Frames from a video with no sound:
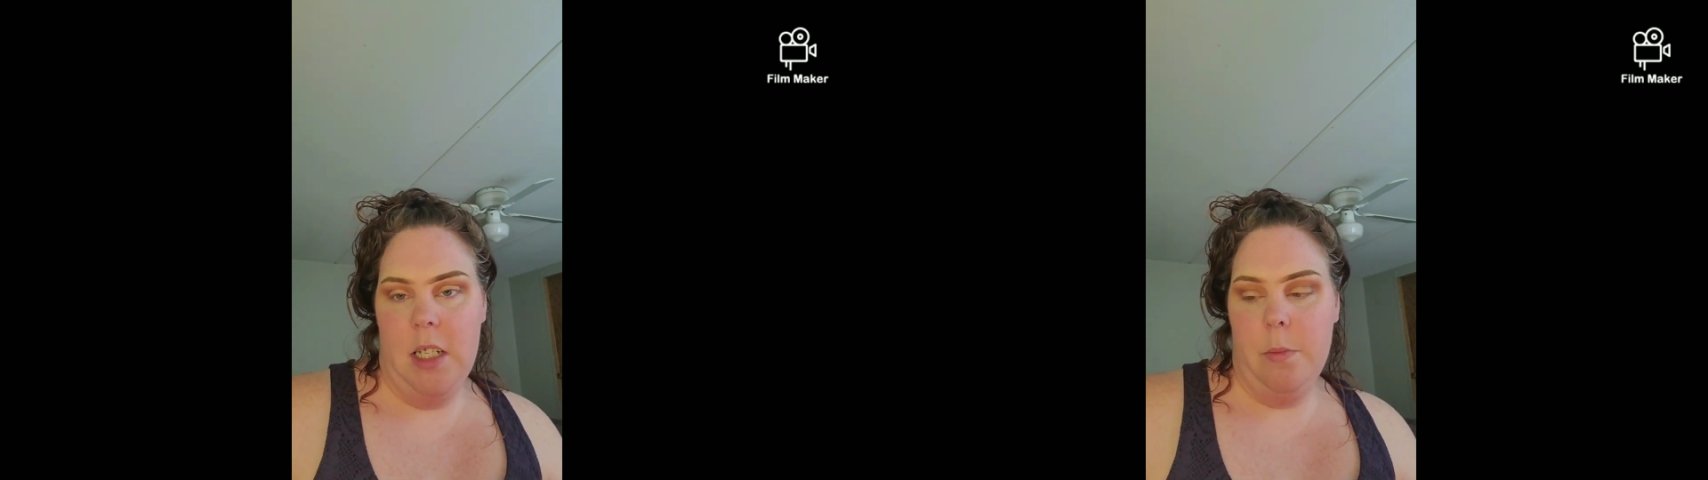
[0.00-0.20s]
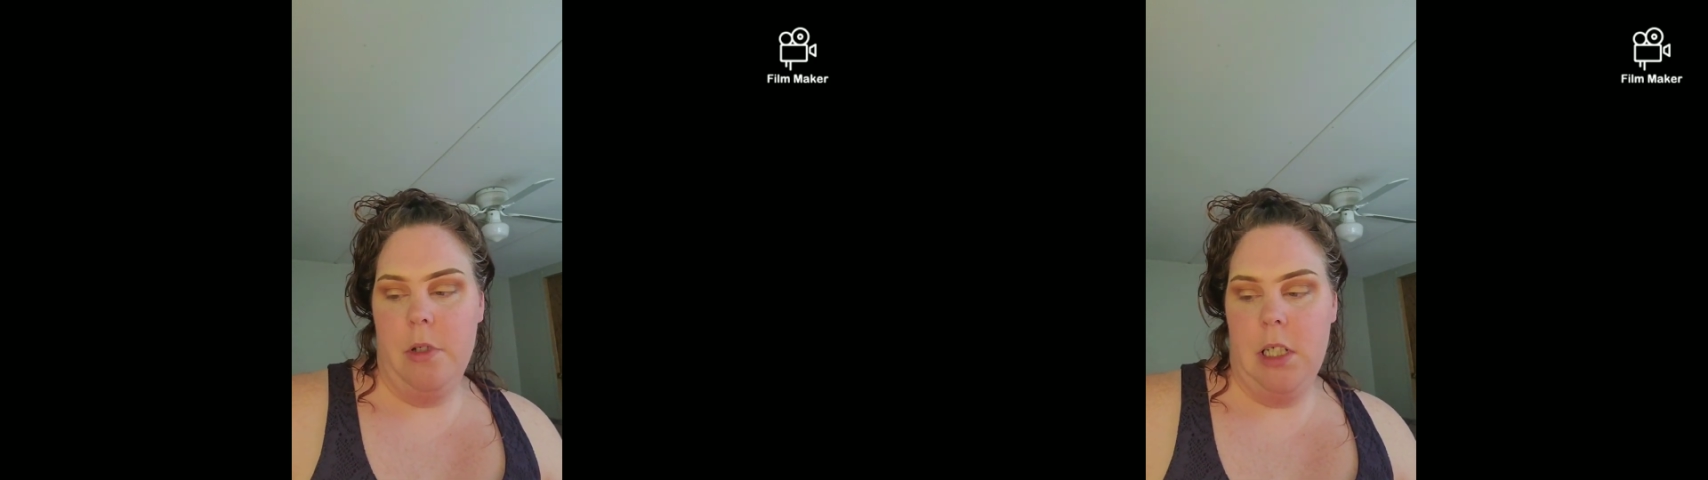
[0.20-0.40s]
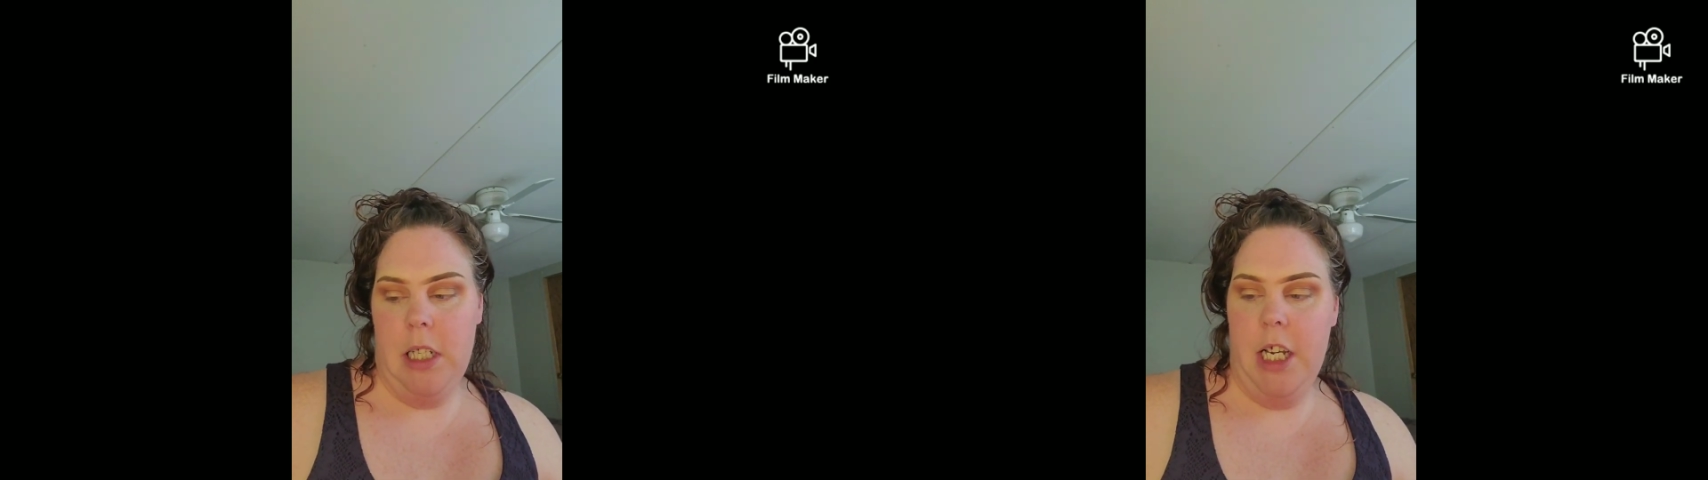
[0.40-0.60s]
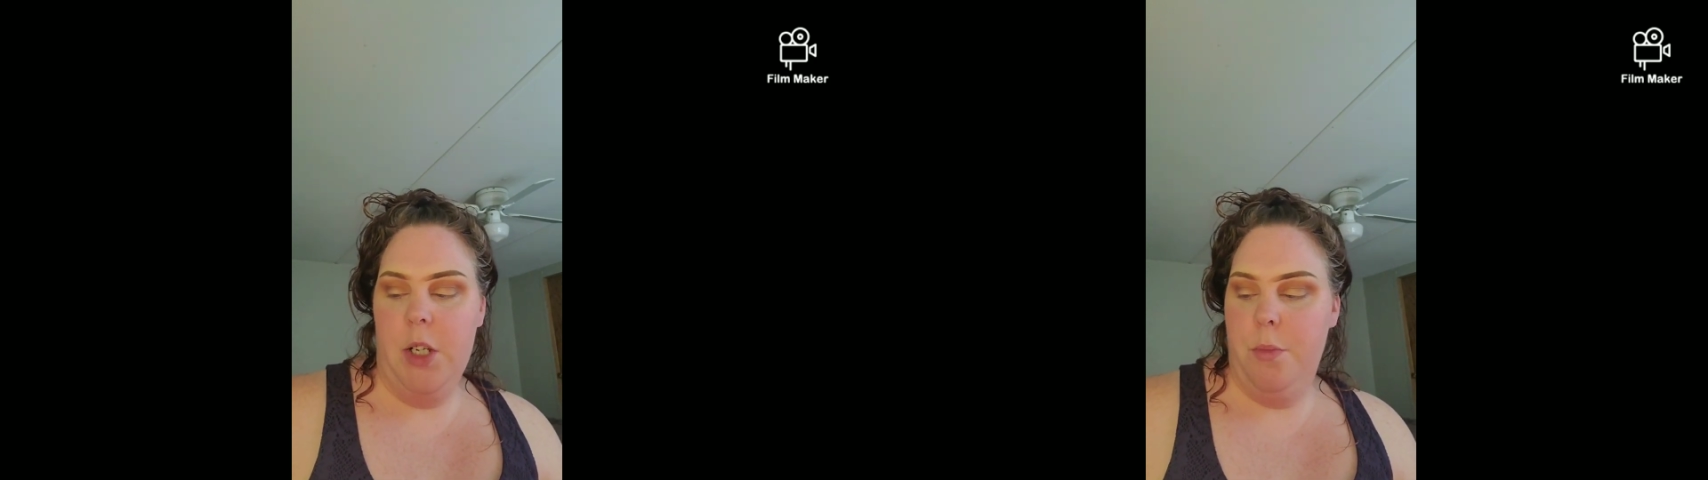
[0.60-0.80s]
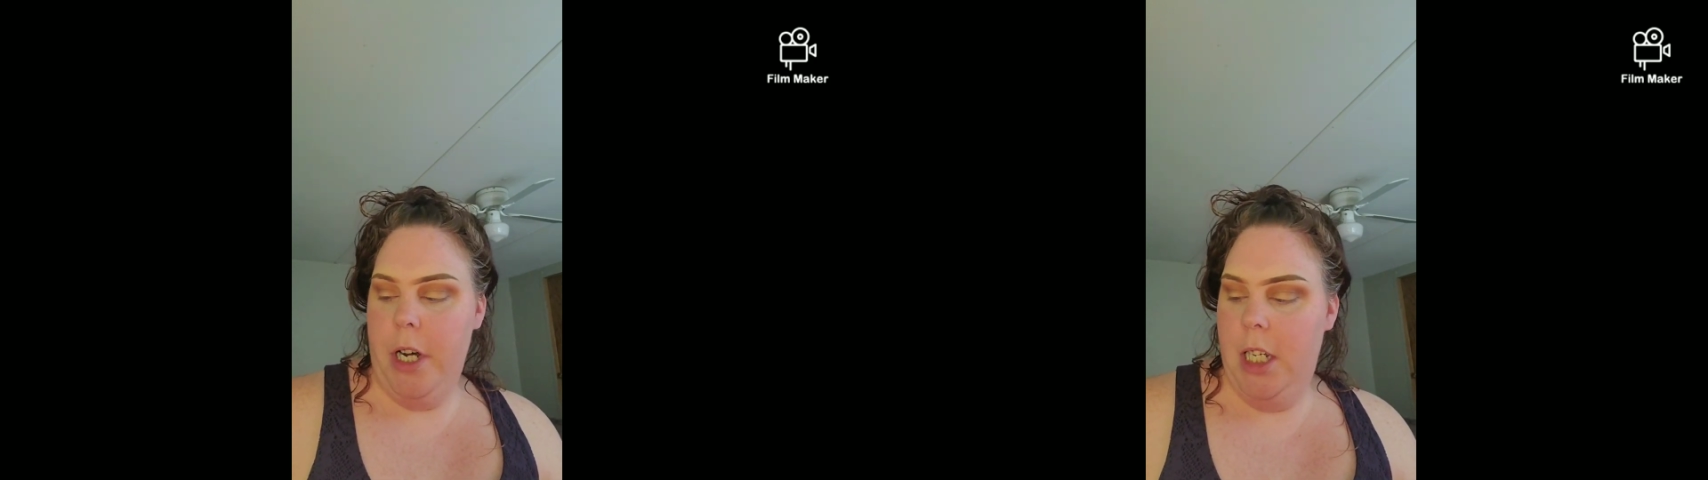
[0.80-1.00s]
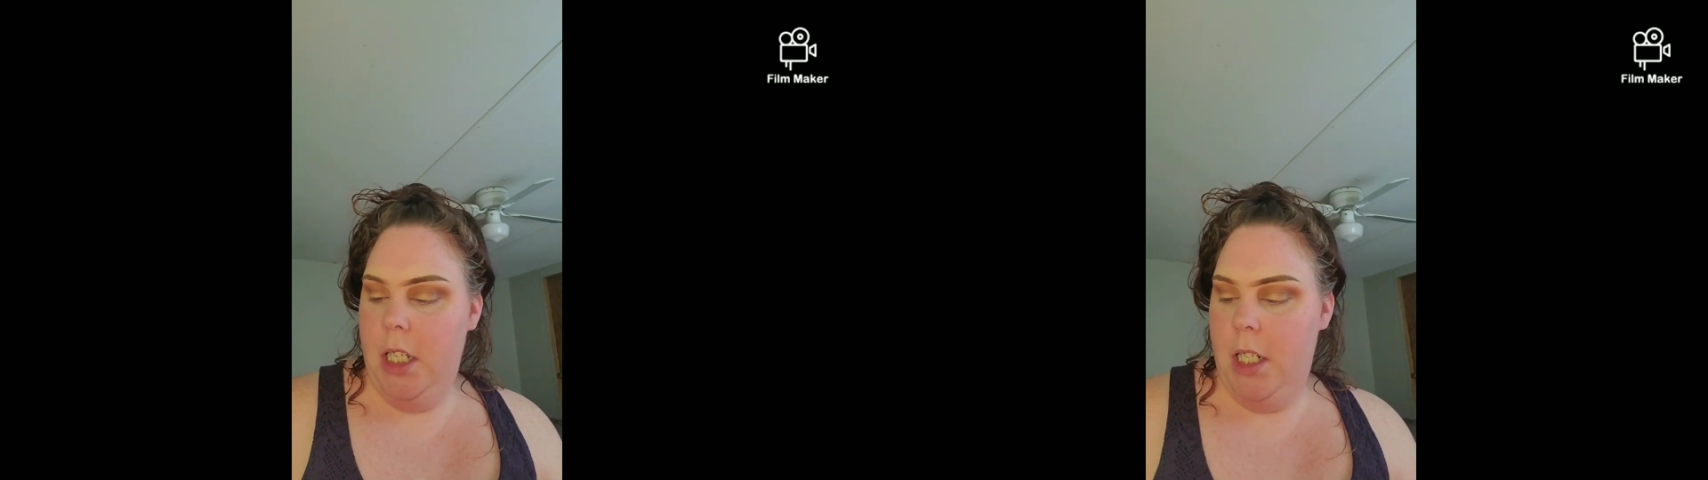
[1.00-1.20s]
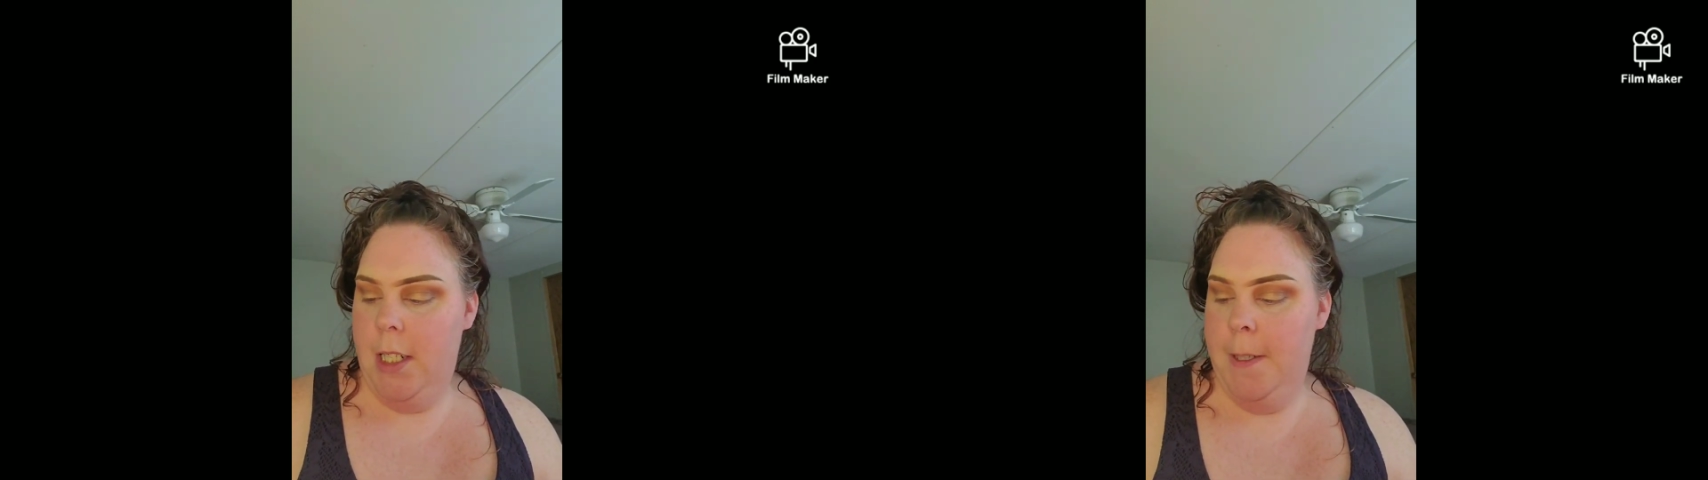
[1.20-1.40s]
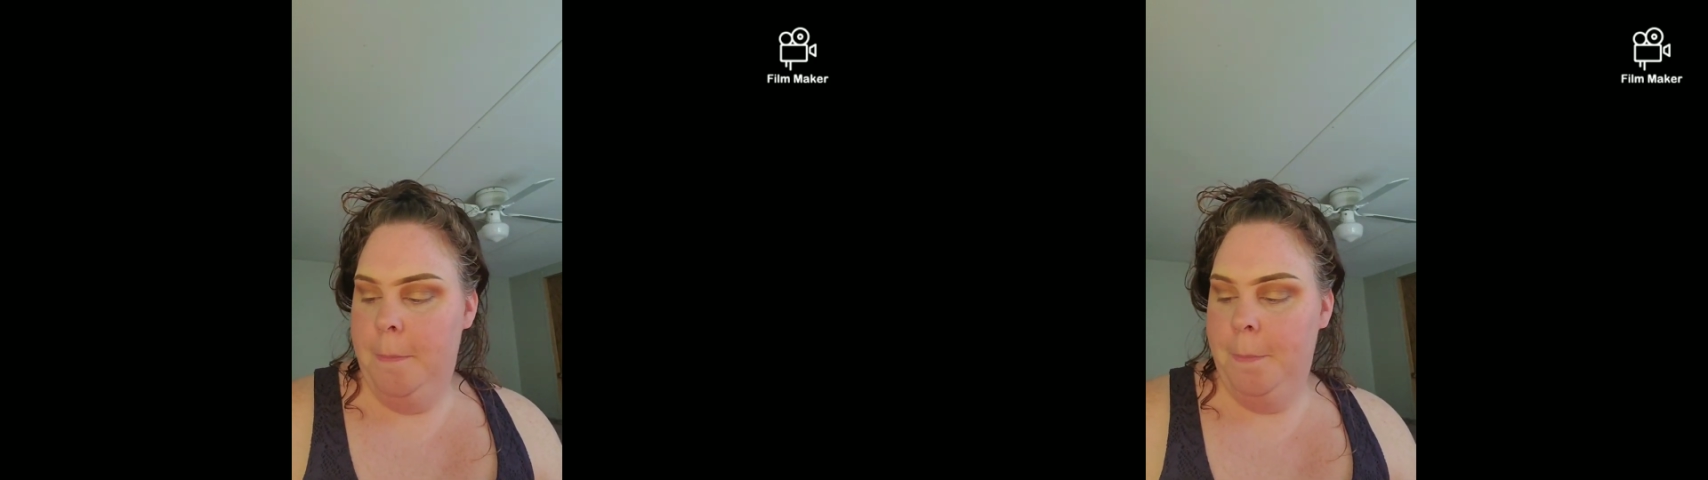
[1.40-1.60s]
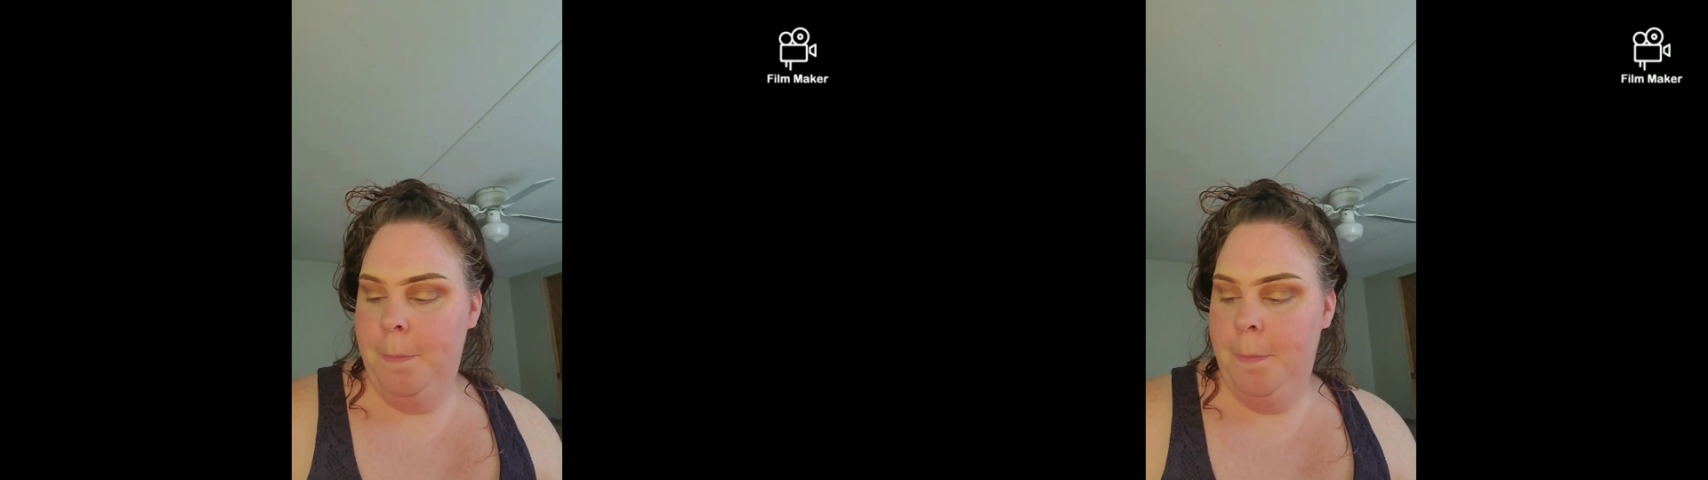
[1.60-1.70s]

as a prestige brand.